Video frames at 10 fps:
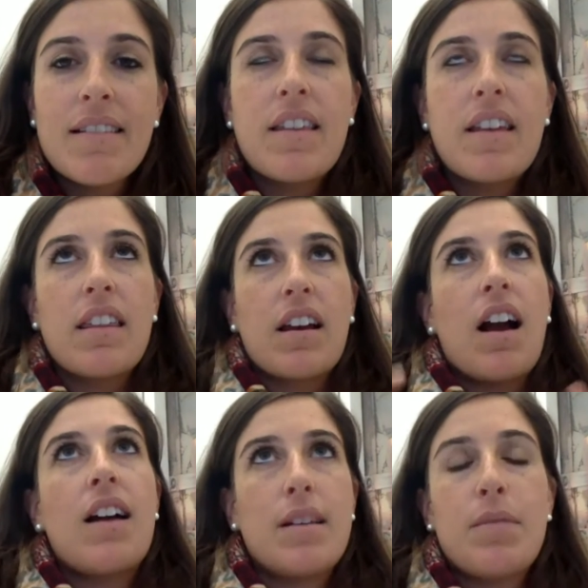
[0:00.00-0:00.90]
the
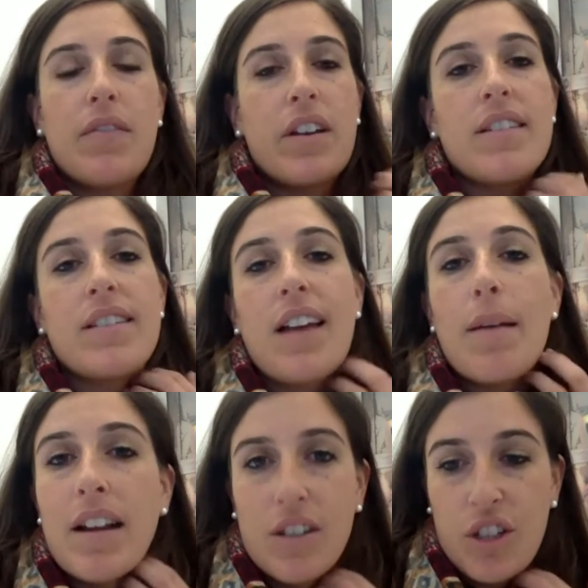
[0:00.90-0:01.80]
concept of an
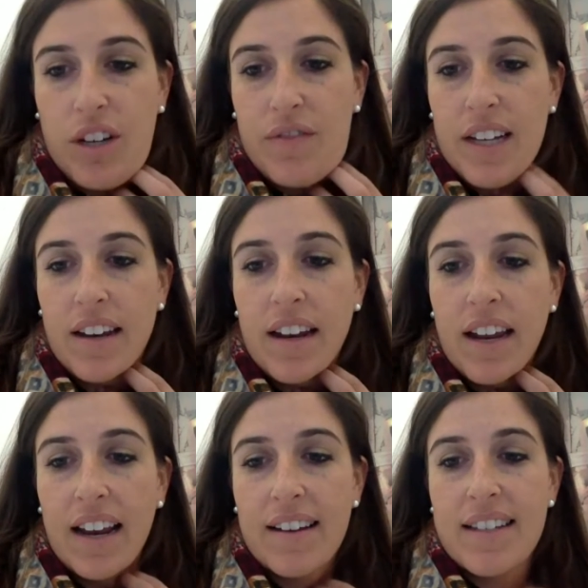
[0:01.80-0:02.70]
assignment has shifted,
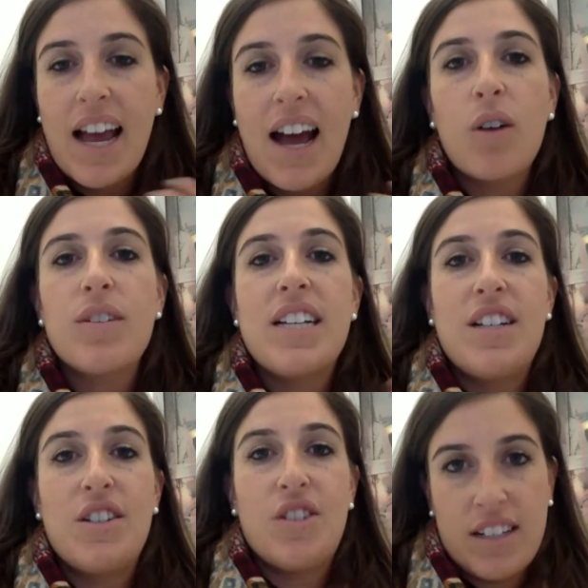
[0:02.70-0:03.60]
and how
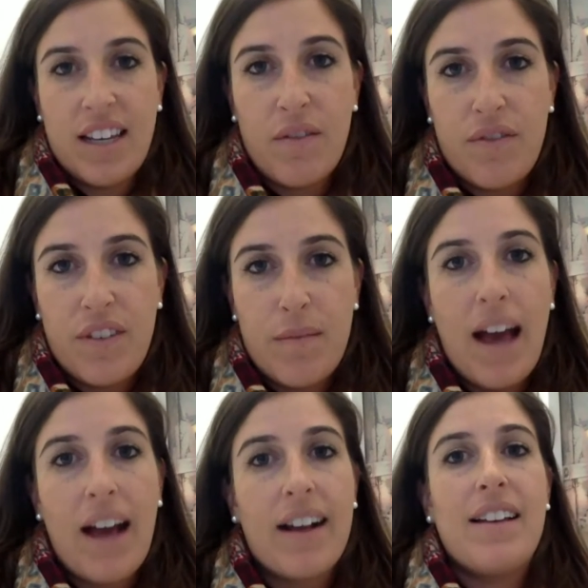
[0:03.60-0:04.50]
teachers give
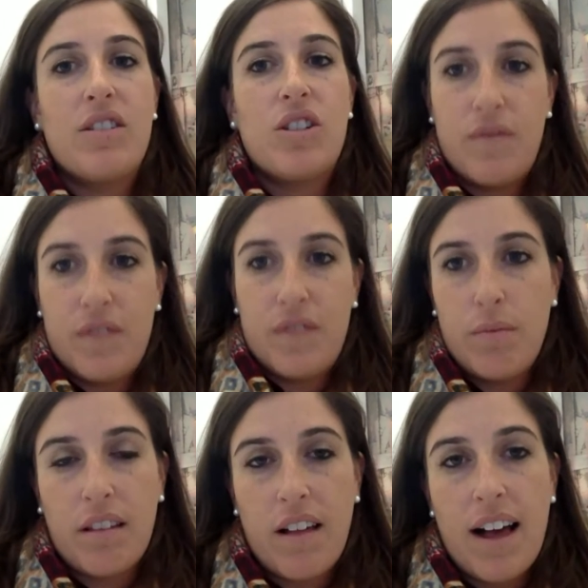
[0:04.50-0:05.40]
feedback has shifted
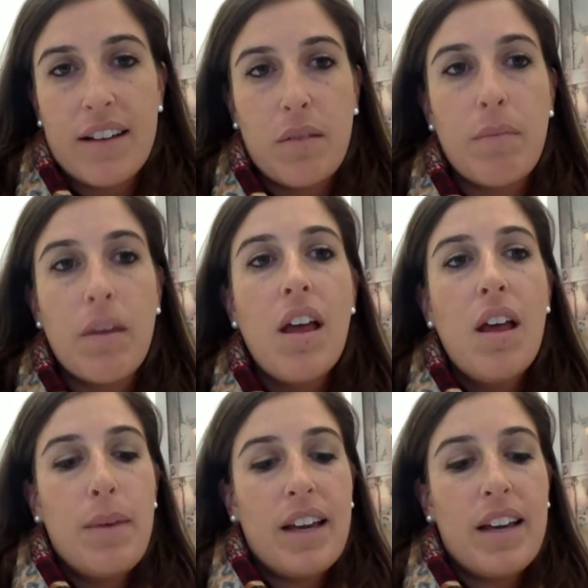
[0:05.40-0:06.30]
with Classroom,
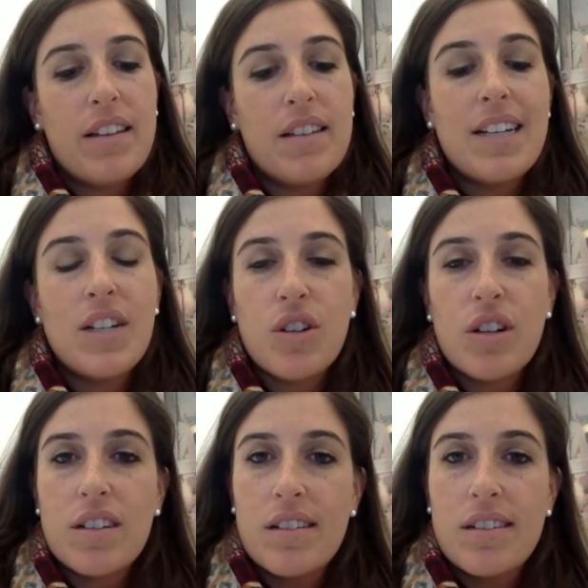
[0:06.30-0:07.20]
because the
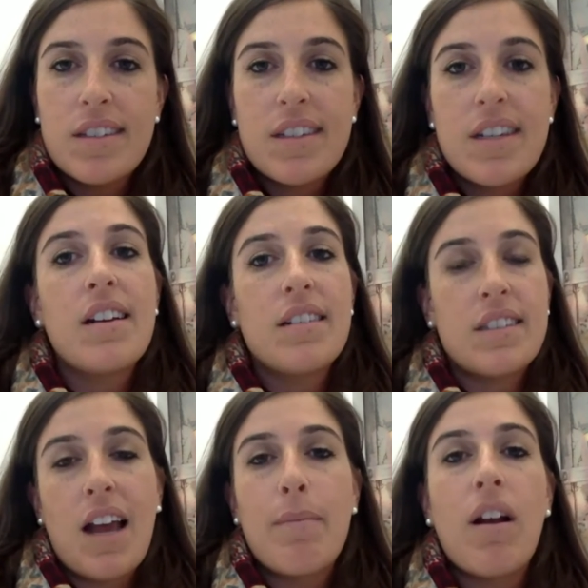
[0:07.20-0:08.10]
teachers can see an
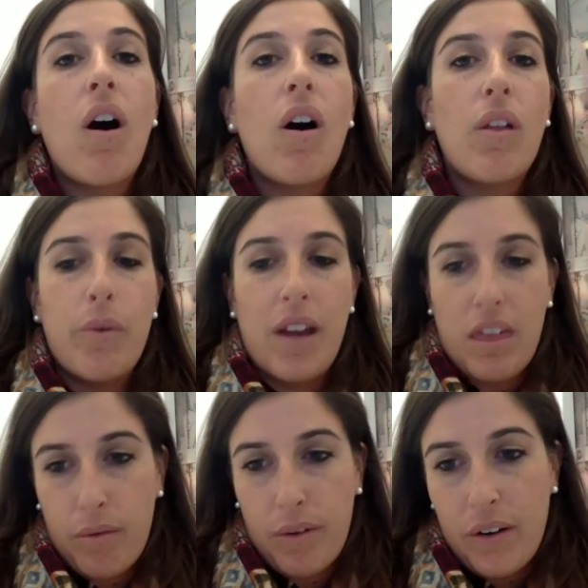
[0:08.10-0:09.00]
assignment all the way
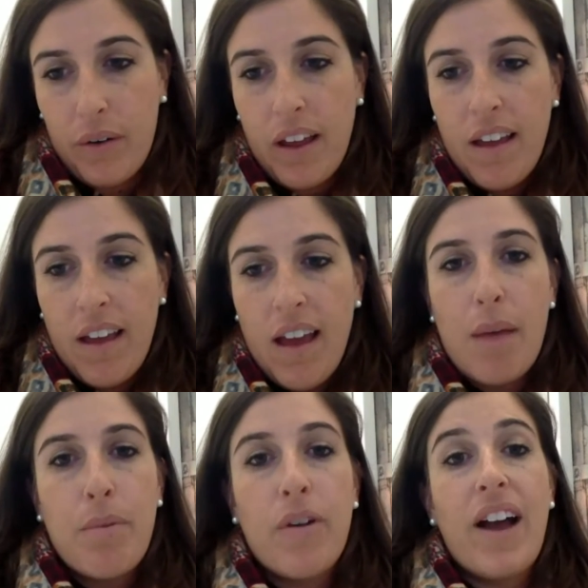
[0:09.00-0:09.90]
through
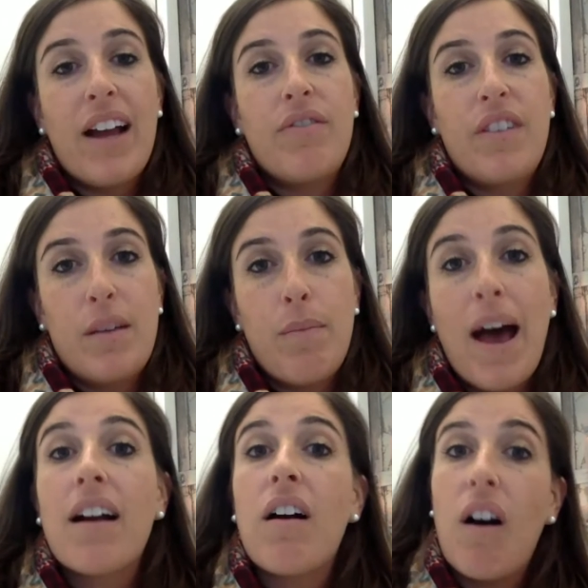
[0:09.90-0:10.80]
and provide
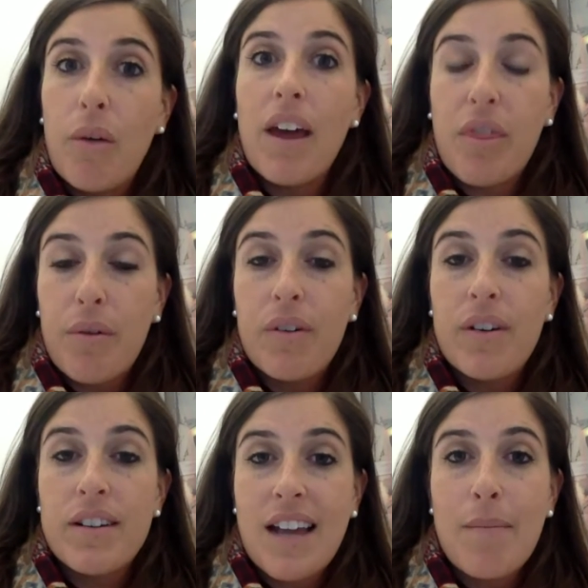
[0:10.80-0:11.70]
feedback all the way through an
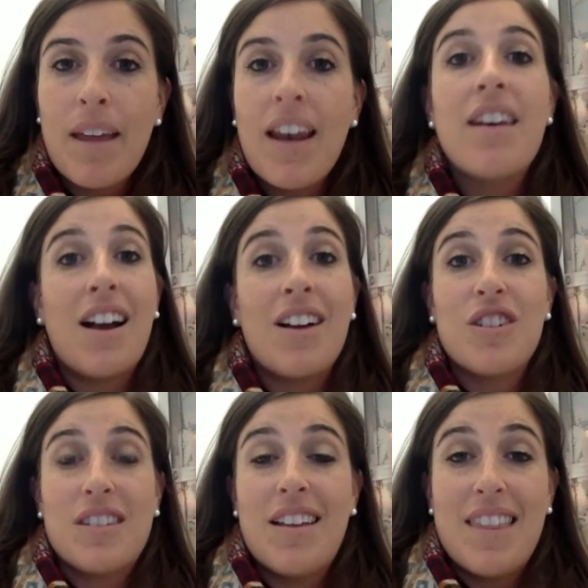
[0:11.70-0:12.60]
assignment, not
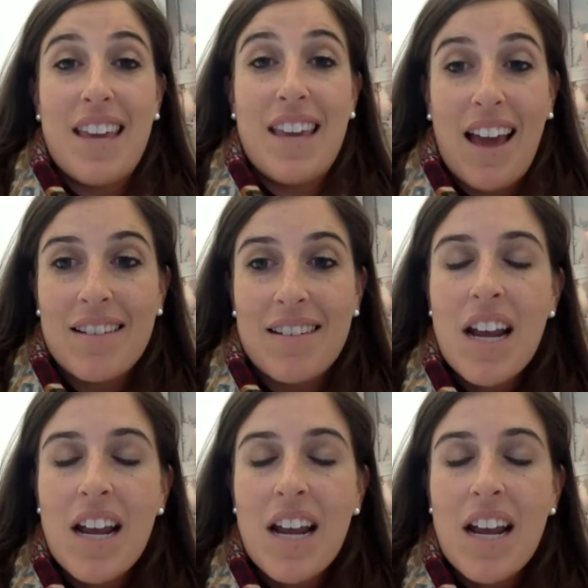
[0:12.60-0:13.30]
just at the end.